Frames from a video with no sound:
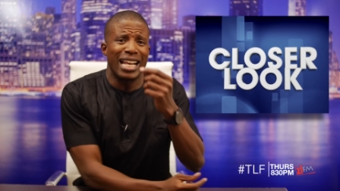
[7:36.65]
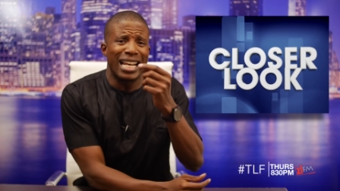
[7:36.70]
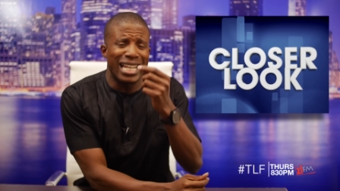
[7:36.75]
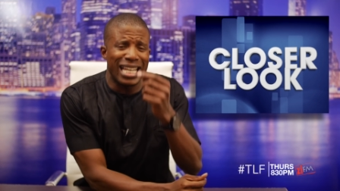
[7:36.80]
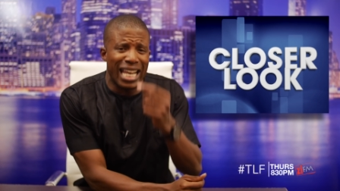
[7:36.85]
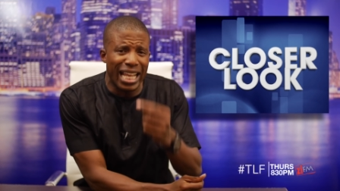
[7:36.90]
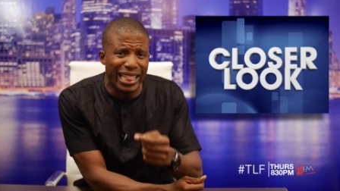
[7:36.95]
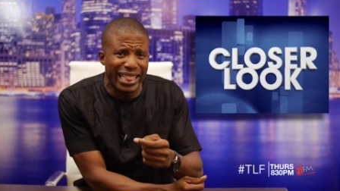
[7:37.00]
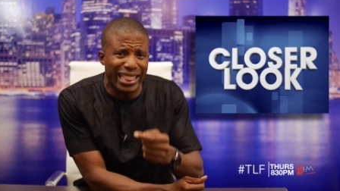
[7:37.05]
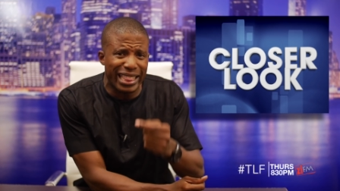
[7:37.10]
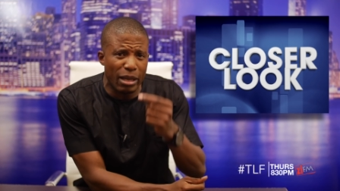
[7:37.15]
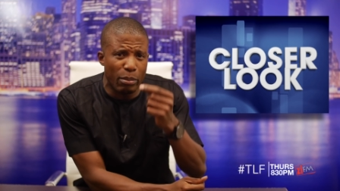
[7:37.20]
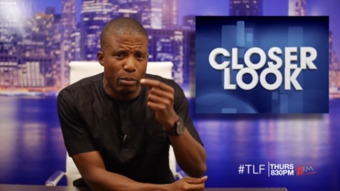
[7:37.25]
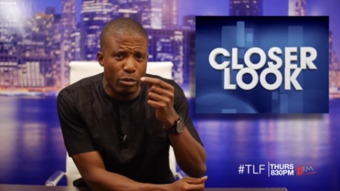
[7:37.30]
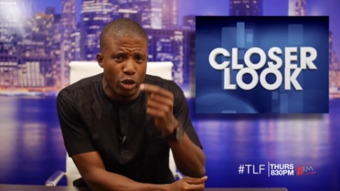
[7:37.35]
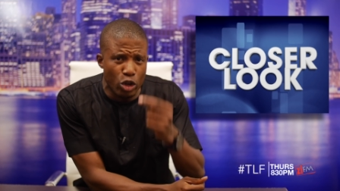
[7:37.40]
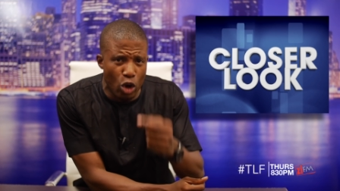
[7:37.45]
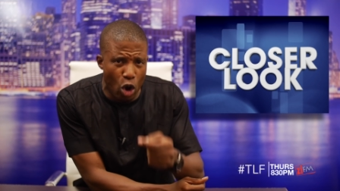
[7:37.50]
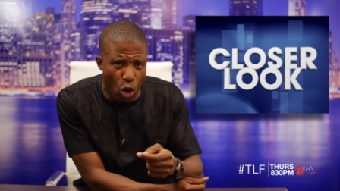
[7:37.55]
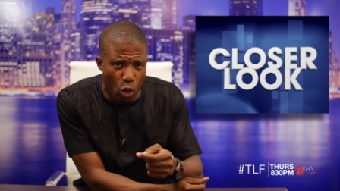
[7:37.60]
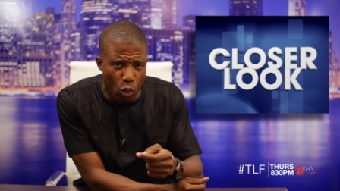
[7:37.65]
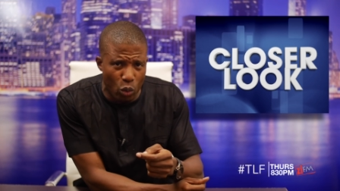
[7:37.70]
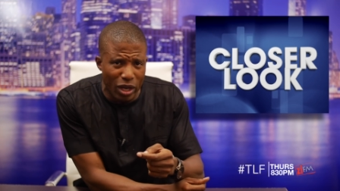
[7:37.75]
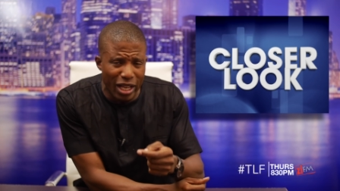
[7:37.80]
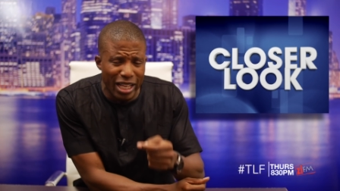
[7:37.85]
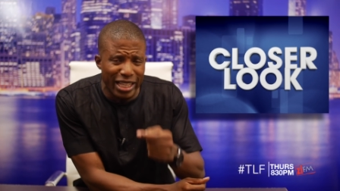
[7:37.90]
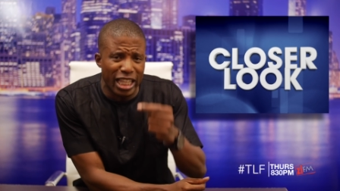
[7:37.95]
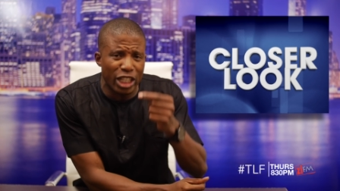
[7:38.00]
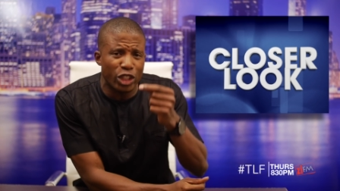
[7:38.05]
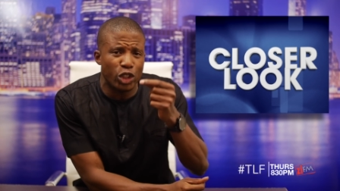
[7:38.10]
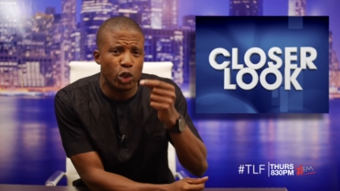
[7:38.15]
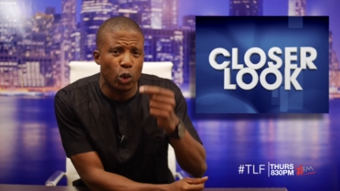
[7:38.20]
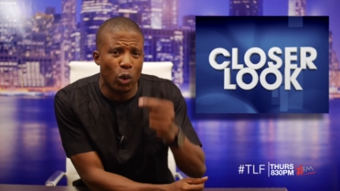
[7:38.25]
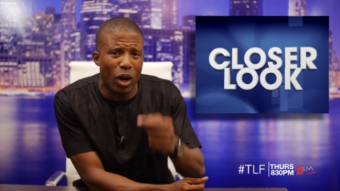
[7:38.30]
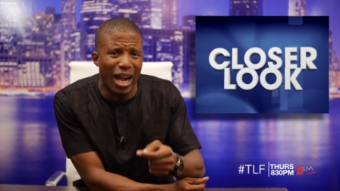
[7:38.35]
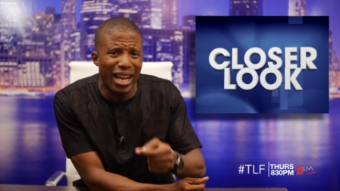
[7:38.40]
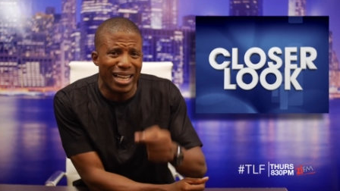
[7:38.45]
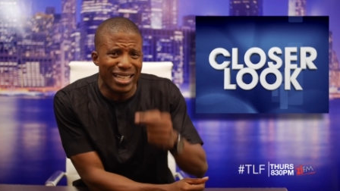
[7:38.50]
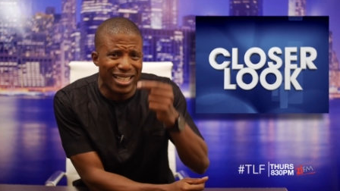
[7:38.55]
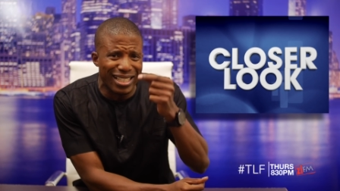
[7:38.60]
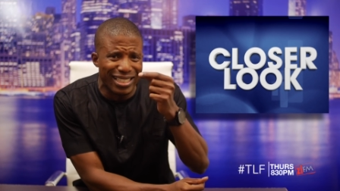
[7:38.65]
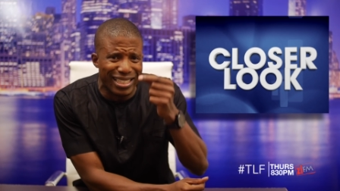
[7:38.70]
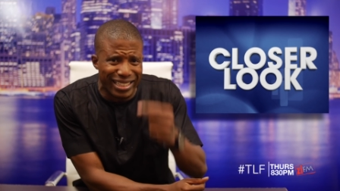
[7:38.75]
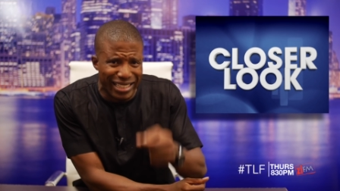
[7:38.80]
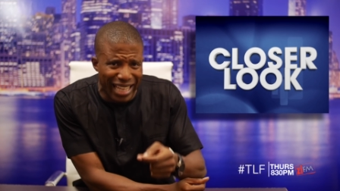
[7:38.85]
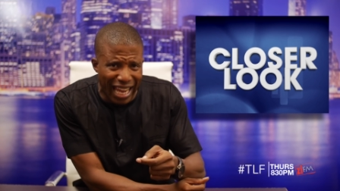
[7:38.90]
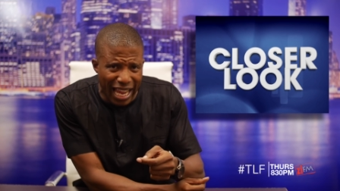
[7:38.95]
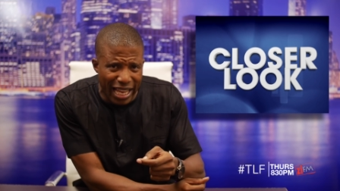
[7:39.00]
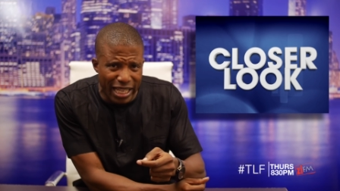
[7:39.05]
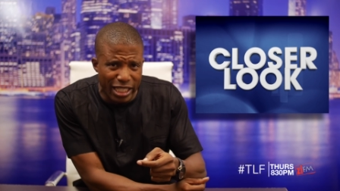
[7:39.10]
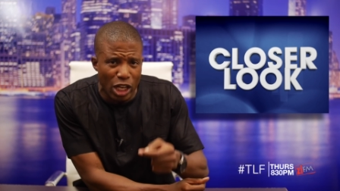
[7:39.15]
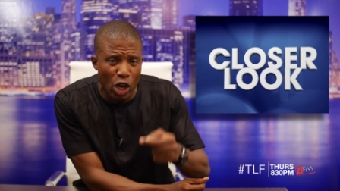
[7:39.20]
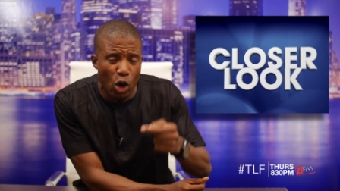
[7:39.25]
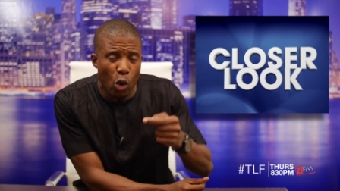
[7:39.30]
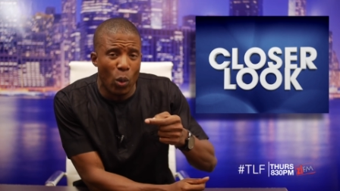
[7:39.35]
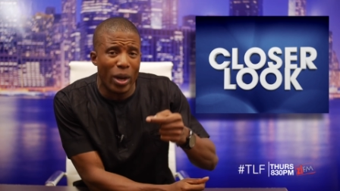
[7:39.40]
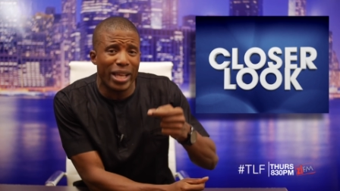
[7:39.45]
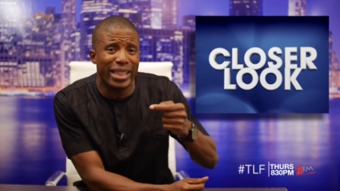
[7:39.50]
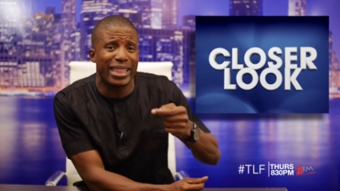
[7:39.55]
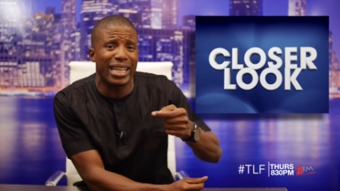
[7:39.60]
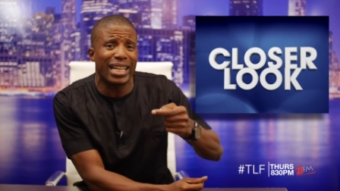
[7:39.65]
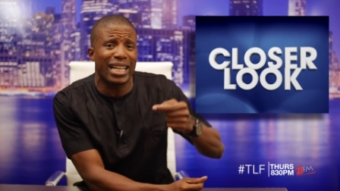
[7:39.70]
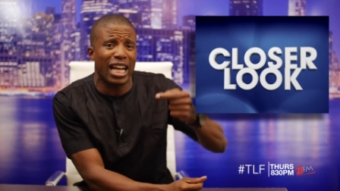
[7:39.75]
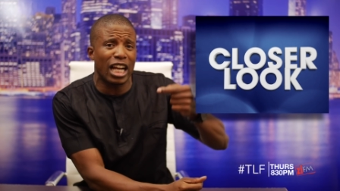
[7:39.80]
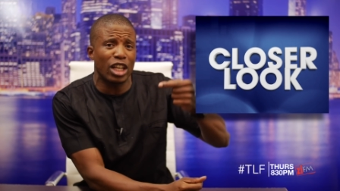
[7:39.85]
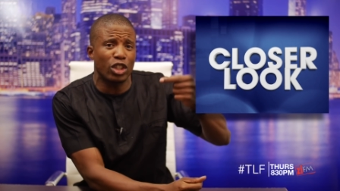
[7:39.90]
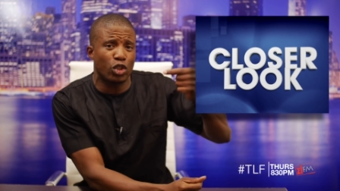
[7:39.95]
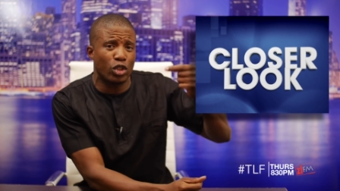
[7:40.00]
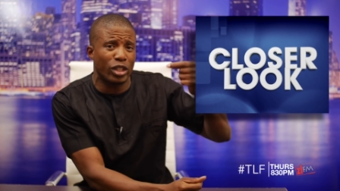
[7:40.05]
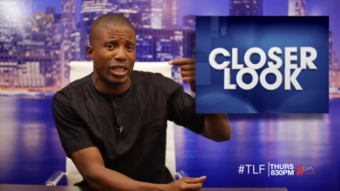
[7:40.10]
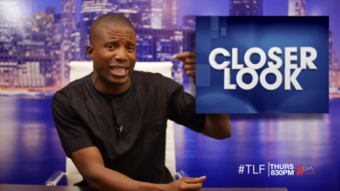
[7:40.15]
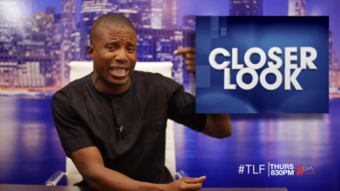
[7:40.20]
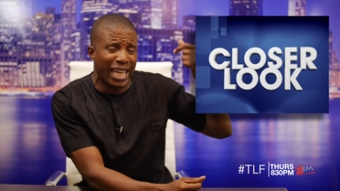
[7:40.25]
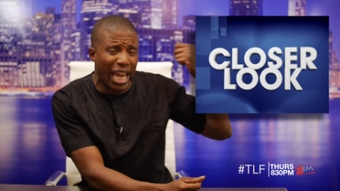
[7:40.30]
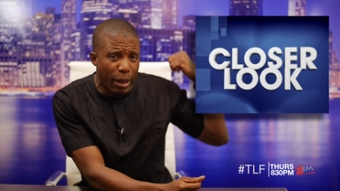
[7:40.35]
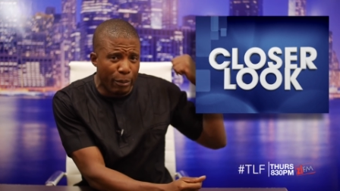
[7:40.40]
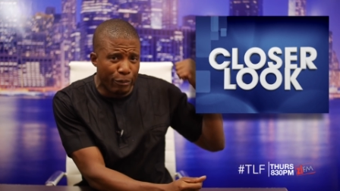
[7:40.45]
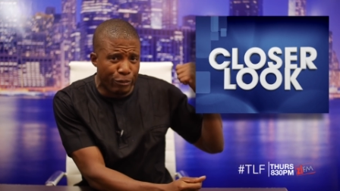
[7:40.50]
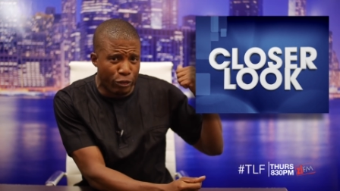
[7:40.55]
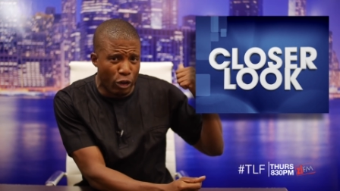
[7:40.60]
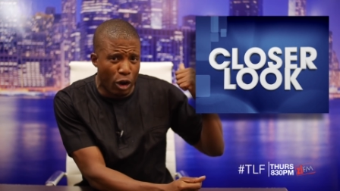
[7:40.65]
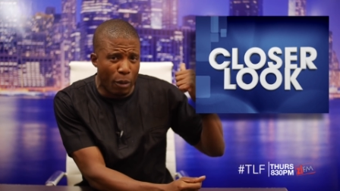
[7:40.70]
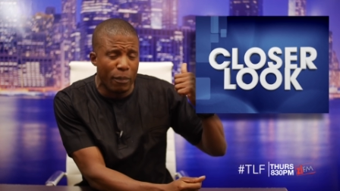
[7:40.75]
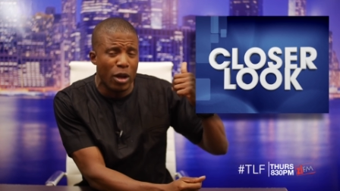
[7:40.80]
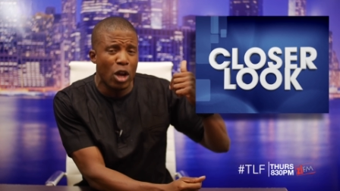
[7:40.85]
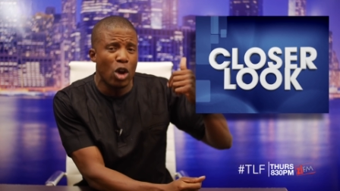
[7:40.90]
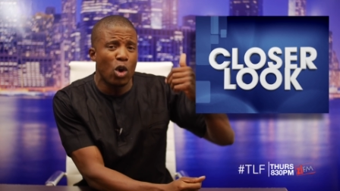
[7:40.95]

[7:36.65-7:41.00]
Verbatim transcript: Let them know that you understand where the country came from,